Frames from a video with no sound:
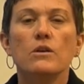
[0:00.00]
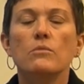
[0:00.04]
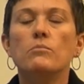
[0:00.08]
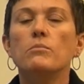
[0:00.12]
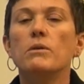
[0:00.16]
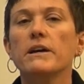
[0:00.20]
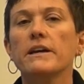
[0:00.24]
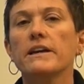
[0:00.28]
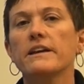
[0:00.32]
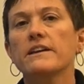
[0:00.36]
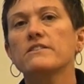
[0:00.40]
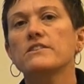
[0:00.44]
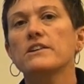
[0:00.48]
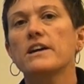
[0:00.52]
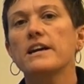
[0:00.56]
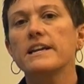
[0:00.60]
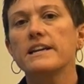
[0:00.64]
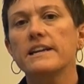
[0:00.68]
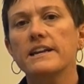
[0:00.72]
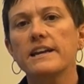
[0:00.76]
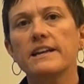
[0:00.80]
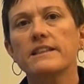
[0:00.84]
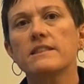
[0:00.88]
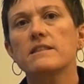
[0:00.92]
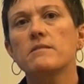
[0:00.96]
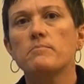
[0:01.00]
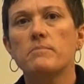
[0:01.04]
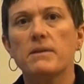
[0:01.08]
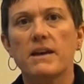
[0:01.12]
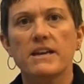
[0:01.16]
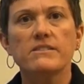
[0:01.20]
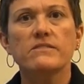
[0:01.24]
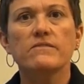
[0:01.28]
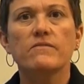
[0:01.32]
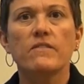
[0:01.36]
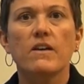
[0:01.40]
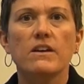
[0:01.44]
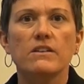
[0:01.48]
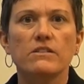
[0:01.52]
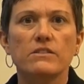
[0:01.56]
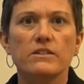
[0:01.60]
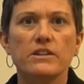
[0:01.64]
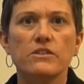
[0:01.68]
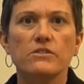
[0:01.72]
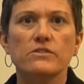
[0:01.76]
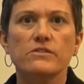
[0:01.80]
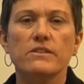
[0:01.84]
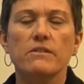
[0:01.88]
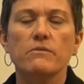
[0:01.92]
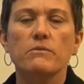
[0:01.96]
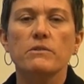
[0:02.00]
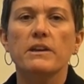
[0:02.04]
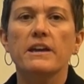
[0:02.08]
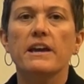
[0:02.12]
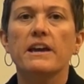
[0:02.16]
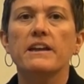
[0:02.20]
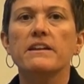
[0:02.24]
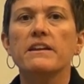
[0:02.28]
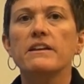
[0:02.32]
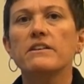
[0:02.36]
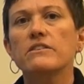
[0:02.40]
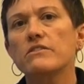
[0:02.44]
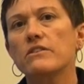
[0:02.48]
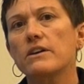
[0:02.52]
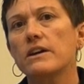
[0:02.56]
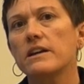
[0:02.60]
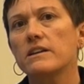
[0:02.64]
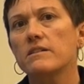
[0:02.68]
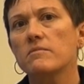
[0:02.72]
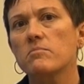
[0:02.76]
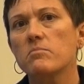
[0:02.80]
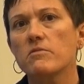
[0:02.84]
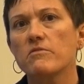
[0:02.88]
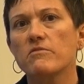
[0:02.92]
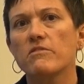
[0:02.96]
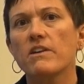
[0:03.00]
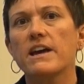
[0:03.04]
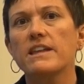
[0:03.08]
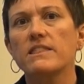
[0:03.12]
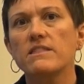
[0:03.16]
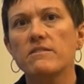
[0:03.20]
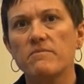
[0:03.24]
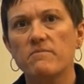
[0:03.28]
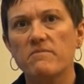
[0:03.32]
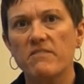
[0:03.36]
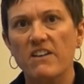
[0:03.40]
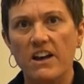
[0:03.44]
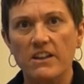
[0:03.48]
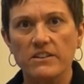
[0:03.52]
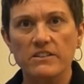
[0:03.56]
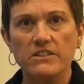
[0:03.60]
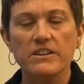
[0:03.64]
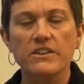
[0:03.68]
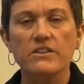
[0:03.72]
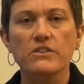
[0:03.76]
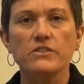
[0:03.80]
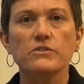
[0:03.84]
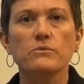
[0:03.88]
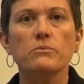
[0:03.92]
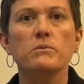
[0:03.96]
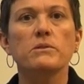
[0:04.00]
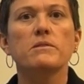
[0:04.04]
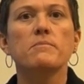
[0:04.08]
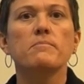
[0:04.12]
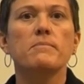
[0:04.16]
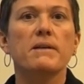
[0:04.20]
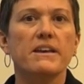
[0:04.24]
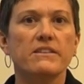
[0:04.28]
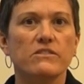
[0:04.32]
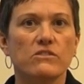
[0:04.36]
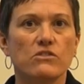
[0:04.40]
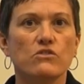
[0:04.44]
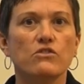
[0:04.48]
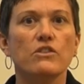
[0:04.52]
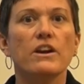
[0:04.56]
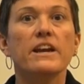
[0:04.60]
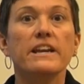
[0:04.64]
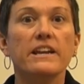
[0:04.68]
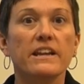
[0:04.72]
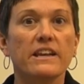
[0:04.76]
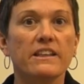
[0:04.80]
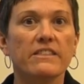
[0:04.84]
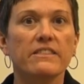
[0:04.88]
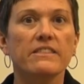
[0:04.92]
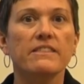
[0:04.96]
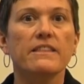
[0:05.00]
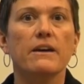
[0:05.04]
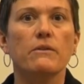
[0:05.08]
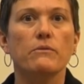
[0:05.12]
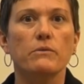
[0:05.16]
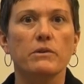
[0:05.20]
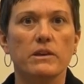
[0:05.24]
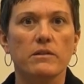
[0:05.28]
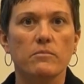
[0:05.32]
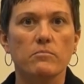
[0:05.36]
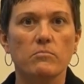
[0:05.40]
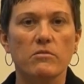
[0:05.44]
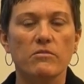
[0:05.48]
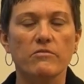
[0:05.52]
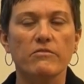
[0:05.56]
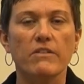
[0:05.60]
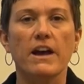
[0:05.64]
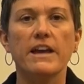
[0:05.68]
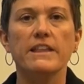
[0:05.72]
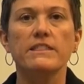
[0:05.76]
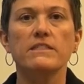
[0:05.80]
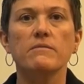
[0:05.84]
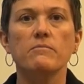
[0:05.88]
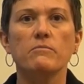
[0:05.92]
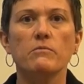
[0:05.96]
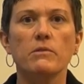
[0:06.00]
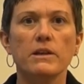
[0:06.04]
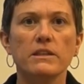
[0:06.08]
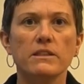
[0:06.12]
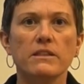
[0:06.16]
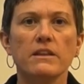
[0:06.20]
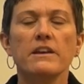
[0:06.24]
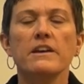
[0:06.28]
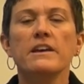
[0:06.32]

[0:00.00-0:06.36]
but trying to get the best volunteers that we can and trying to provide the volunteers with the best training that we can provide them with.